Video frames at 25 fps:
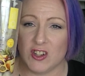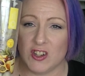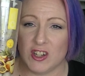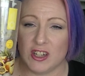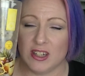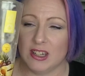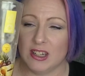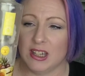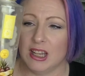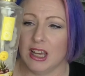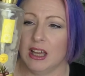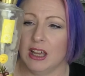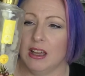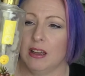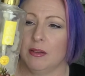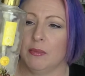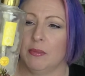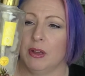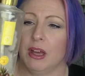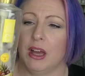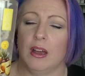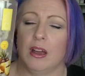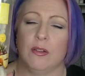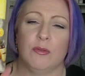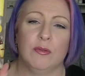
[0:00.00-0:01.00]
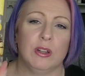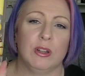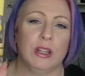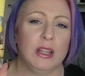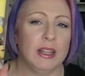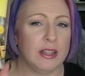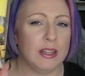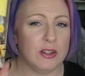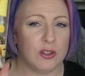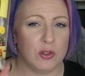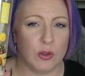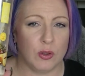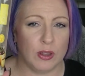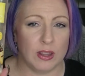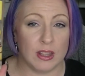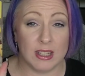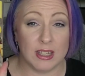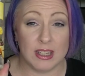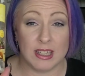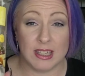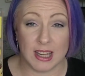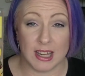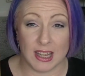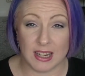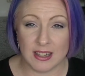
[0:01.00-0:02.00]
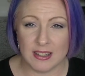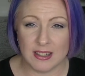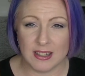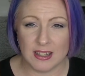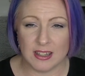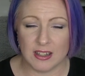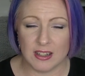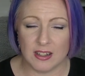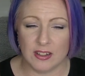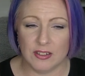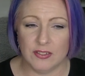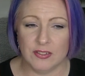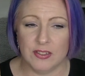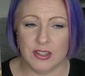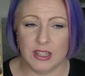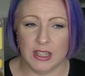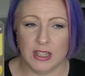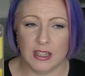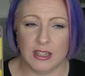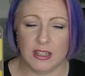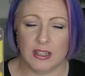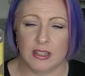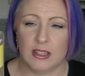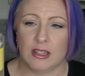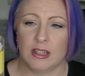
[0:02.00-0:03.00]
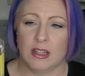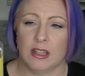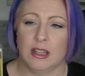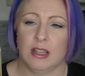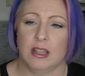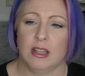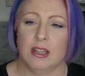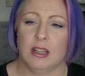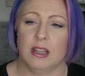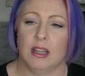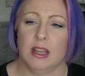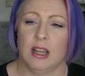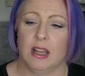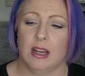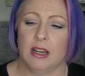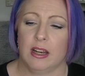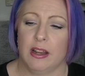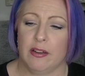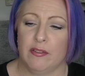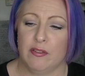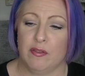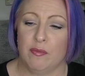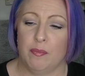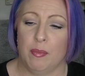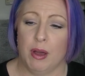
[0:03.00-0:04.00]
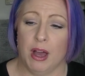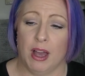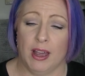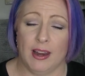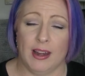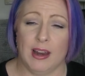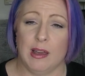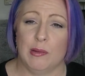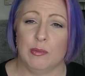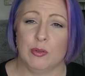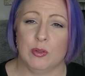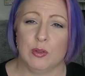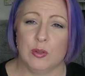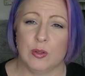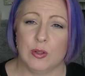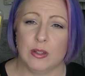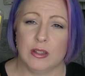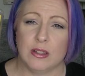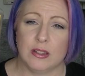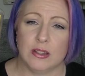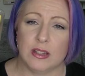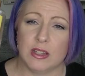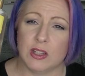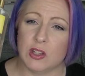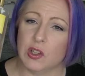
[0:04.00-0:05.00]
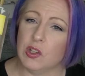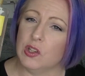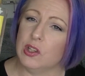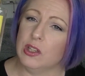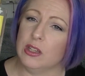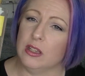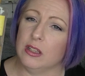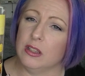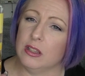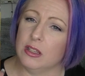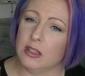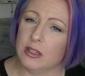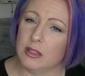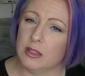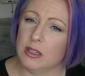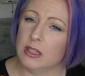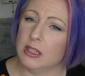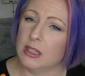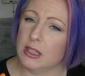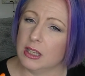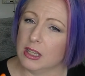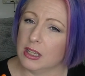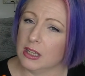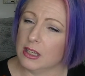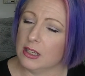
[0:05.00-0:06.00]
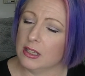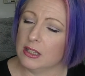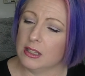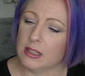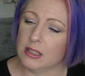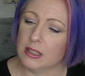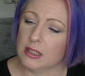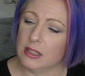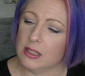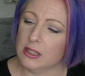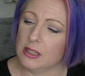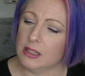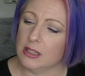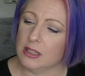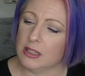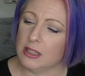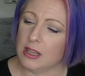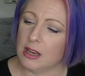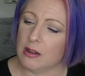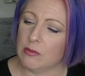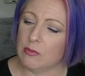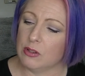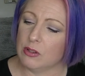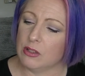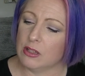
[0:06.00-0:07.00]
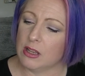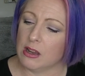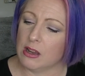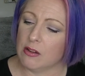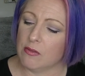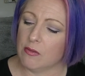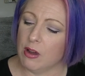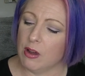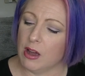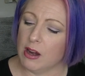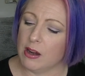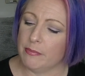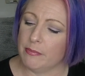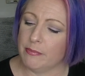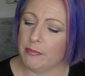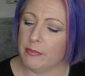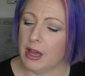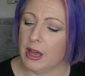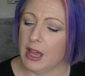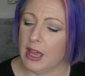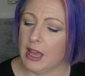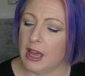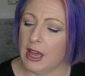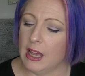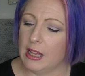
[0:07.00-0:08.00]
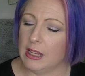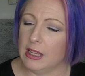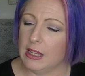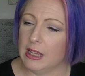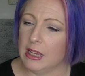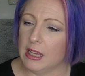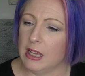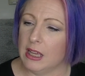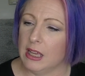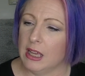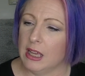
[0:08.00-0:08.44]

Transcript: it. I really enjoy the scent of this. I love pineapples, so this is like, the scent was like right up my alley.